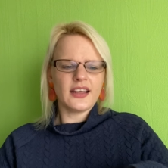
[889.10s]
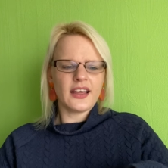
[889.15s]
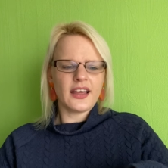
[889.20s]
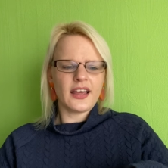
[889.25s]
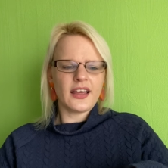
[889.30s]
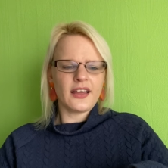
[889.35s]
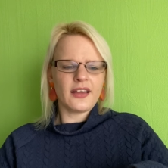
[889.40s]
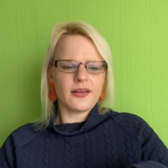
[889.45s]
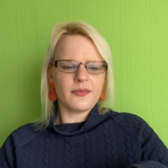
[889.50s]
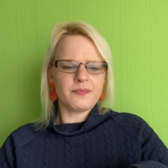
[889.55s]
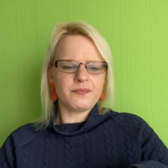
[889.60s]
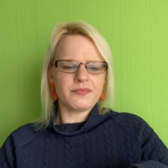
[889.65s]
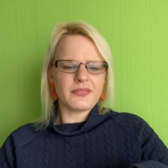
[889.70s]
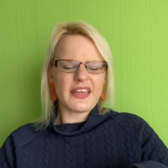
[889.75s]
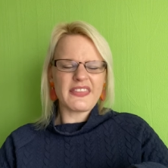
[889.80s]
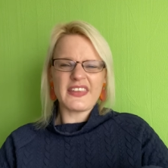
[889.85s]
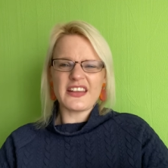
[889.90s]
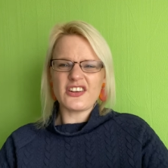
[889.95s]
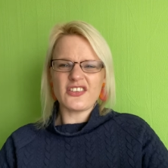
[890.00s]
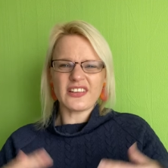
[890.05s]
um,
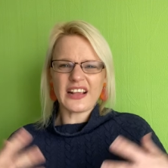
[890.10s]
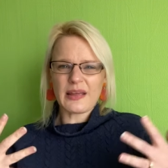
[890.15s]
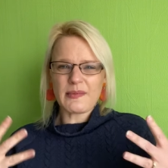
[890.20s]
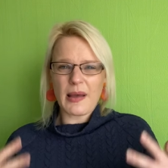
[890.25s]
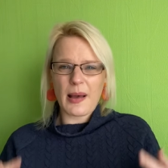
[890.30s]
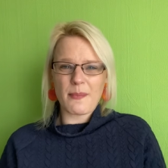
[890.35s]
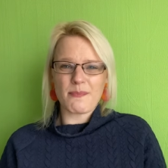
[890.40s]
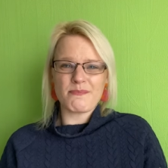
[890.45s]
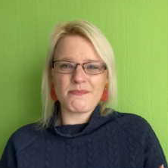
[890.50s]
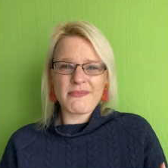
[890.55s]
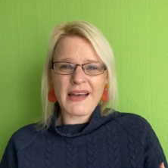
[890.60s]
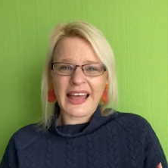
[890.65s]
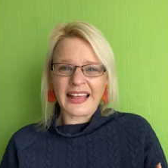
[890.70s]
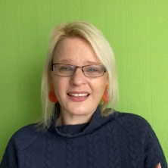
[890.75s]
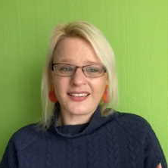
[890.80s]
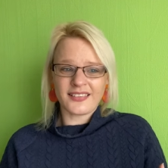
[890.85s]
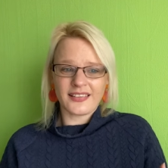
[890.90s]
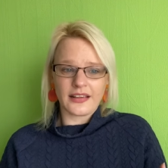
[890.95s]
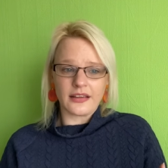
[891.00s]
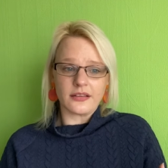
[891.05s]
and they just came out
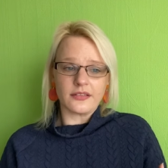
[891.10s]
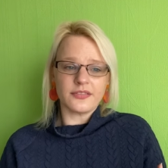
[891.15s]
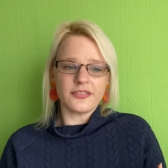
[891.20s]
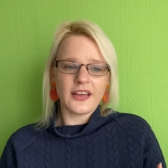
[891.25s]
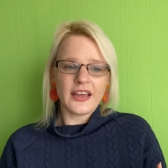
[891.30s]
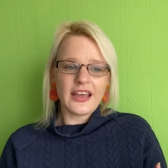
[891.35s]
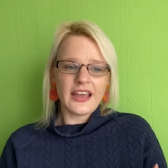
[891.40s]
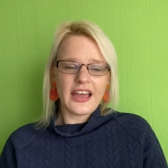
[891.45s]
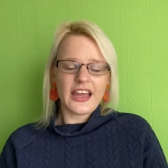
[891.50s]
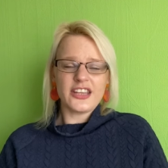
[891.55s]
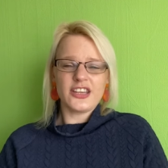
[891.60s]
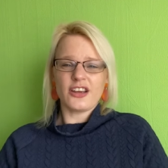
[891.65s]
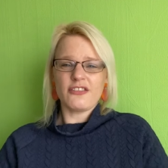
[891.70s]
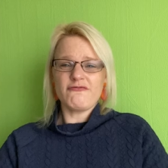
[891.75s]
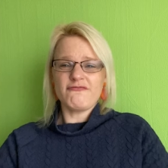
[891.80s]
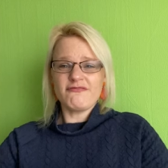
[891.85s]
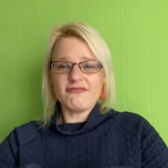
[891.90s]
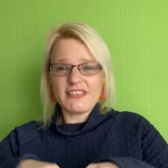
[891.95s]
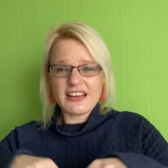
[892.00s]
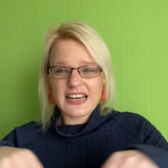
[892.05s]
massive and I
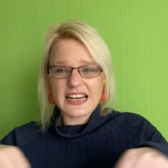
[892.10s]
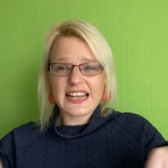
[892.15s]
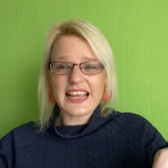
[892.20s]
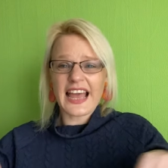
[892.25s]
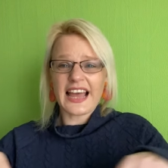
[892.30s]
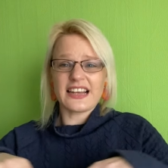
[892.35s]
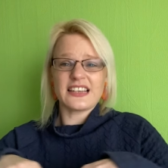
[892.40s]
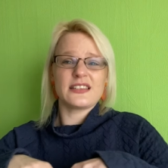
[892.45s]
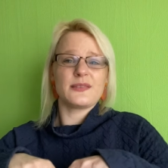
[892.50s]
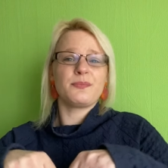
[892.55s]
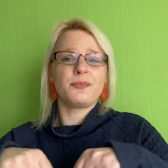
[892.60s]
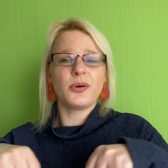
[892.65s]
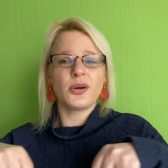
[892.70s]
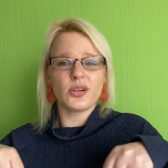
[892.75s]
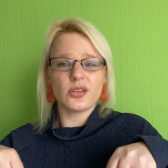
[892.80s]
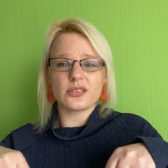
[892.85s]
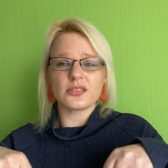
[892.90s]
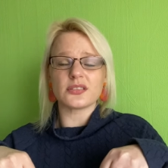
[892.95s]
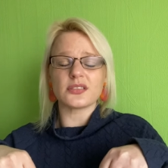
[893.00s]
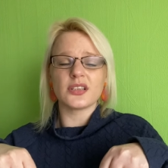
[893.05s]
really had to
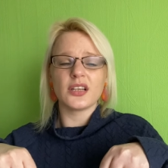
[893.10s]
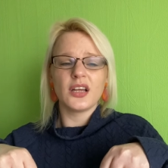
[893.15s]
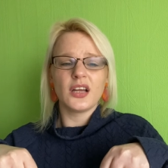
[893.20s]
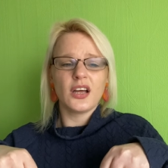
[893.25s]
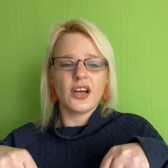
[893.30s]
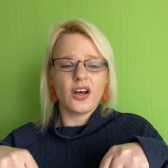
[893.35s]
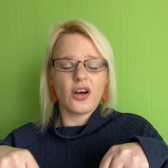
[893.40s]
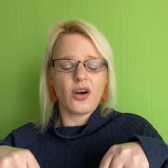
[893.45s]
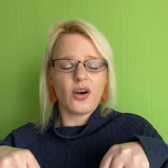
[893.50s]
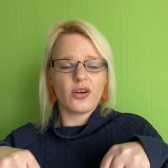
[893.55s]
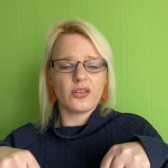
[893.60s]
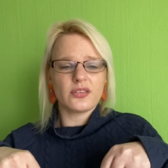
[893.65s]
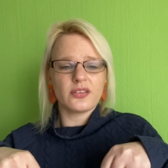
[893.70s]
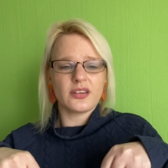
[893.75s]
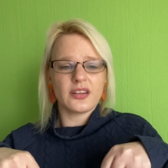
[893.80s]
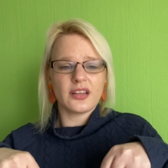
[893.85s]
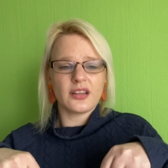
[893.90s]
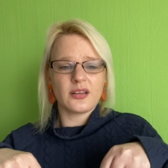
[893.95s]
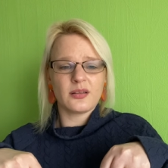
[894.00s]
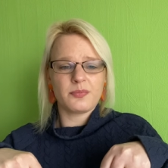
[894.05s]
pull on
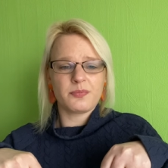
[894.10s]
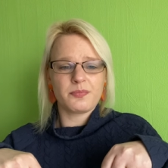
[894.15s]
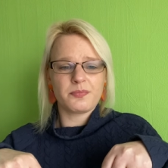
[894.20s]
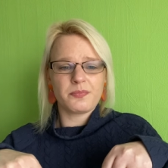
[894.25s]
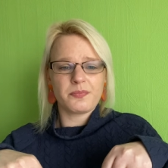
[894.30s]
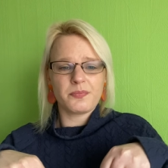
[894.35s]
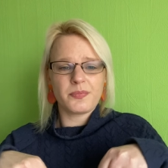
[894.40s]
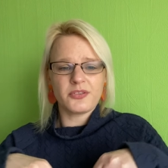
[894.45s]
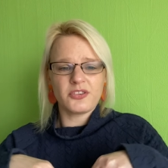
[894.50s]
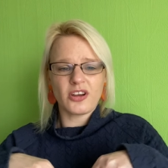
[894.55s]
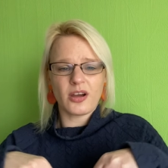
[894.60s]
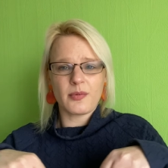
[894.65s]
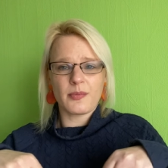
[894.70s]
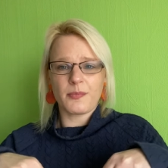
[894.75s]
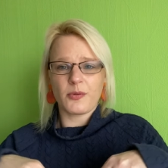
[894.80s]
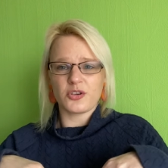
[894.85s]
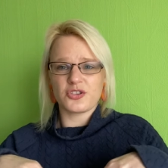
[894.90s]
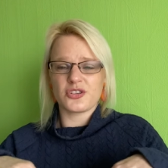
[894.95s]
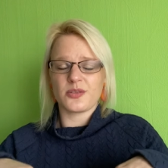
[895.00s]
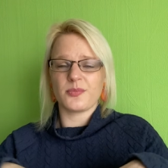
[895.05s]
the pyjama
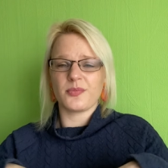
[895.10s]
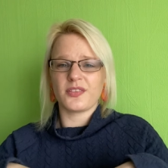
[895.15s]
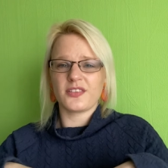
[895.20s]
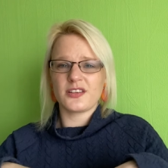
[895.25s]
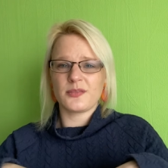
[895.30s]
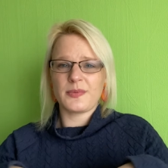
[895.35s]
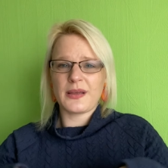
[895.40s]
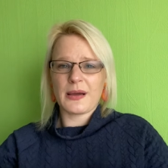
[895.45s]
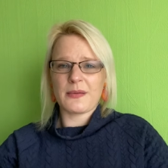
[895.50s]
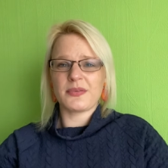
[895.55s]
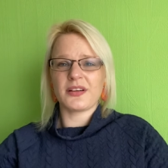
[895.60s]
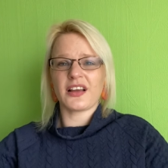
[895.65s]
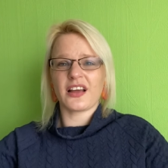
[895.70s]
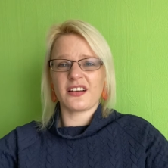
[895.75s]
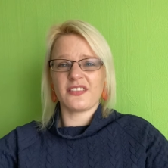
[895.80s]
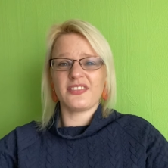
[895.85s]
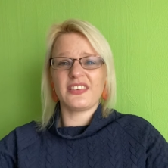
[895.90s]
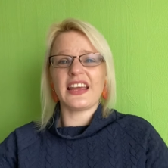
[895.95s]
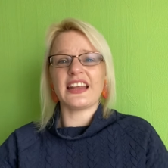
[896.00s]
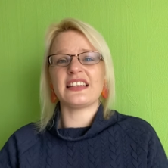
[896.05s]
bottoms to be able to
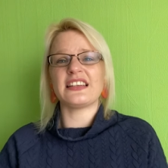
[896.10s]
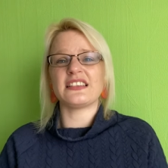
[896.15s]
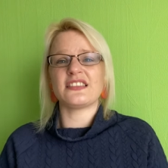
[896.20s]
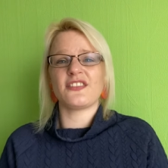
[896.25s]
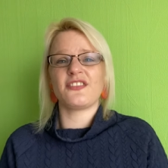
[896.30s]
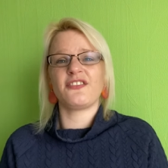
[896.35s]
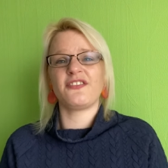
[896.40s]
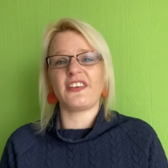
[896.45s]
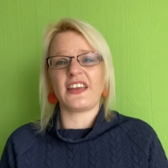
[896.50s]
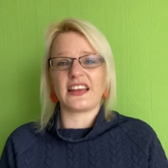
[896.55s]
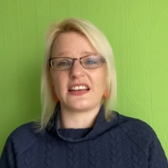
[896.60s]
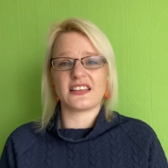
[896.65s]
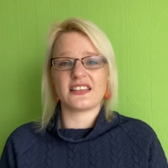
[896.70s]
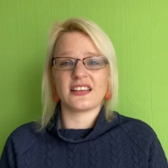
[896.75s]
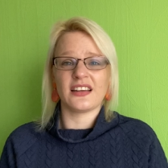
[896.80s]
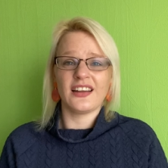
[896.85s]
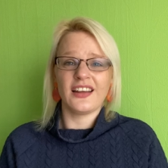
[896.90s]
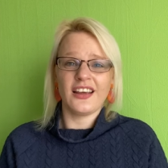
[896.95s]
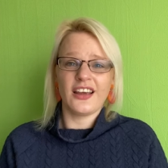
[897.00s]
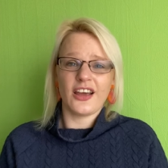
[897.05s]
kind of get it to fit
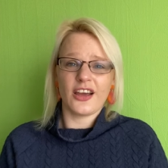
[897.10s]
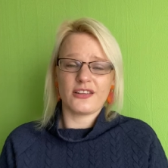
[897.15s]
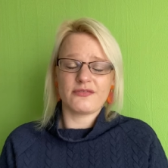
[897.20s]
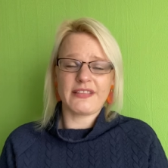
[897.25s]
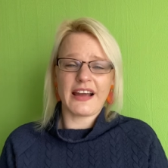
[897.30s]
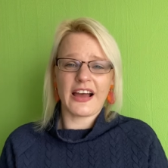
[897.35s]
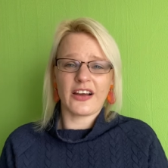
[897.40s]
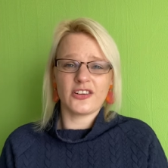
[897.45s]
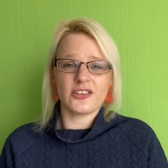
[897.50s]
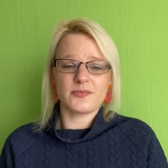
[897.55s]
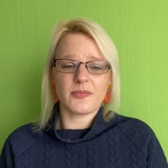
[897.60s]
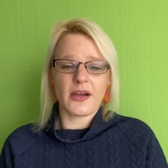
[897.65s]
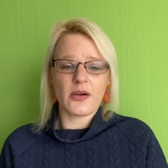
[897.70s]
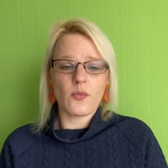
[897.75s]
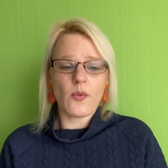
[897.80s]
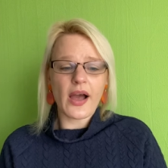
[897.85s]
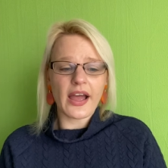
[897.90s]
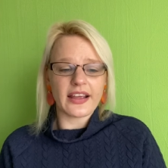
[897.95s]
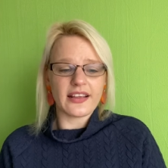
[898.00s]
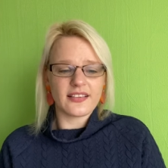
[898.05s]
around my
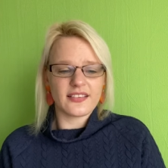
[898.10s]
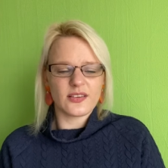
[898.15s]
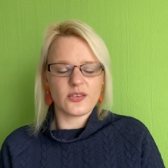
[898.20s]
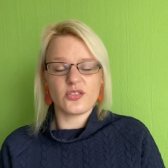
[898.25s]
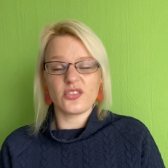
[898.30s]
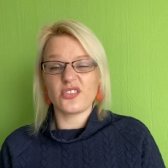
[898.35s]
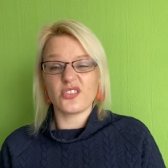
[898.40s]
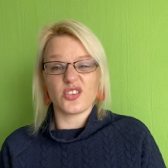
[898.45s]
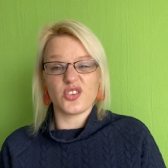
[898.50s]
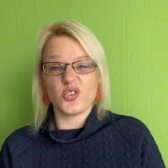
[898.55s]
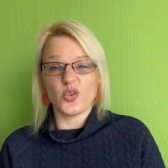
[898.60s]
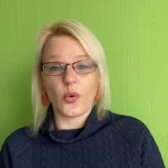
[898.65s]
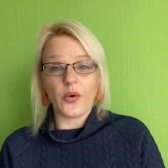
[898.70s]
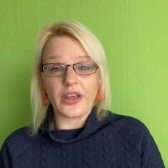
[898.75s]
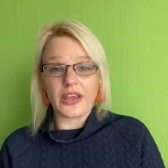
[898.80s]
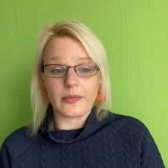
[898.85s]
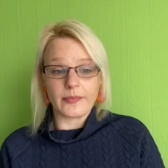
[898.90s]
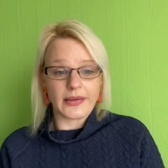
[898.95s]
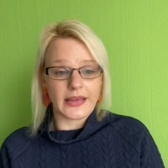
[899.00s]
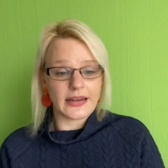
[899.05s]
waist, just
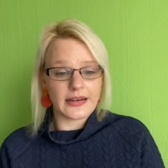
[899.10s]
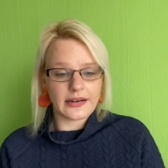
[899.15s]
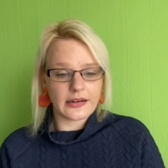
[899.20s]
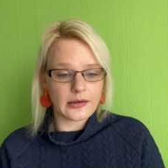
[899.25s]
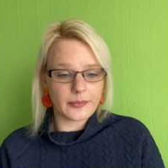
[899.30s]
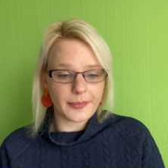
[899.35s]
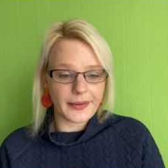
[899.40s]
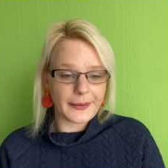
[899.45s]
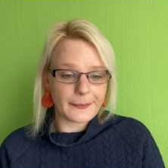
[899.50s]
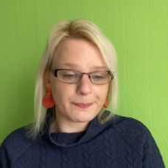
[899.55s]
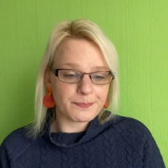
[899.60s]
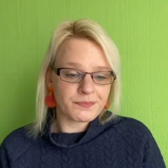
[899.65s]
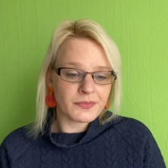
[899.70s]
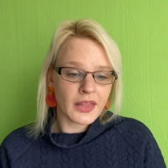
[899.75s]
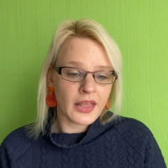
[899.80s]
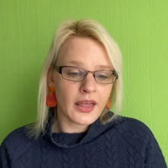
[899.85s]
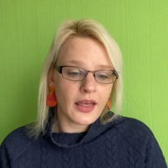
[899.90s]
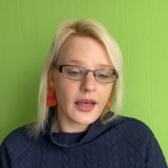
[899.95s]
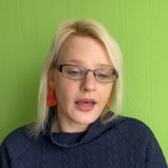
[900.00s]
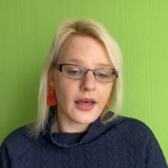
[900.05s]
annoying me a little bit.
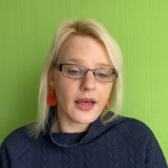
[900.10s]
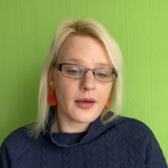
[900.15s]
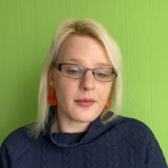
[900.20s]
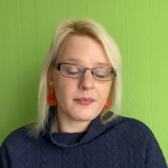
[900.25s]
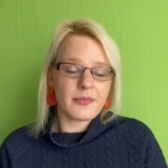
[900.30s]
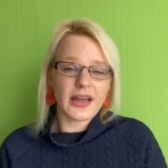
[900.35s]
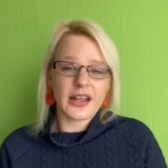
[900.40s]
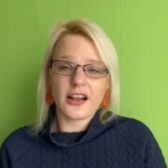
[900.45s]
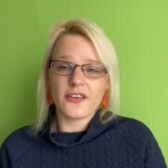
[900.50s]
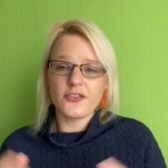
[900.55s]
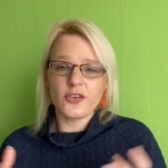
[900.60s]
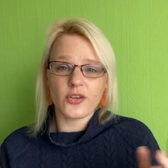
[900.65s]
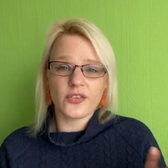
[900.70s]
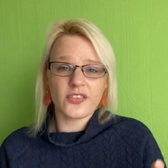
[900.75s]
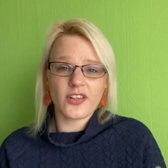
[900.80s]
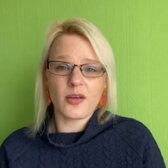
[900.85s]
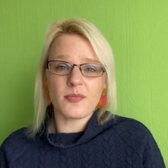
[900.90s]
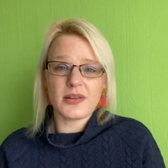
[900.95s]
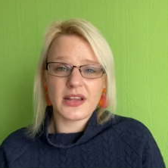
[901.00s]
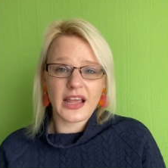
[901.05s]
Um, and I've got
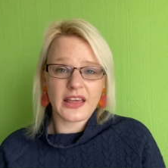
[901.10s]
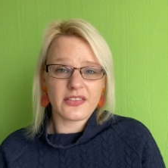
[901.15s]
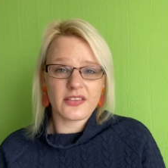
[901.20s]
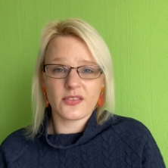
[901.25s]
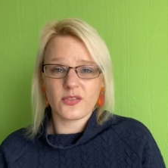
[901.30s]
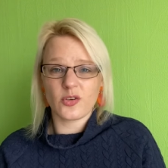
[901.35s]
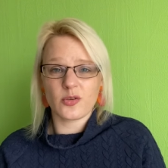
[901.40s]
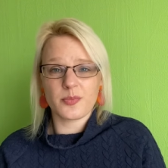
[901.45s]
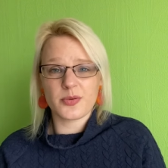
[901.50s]
so many other sort of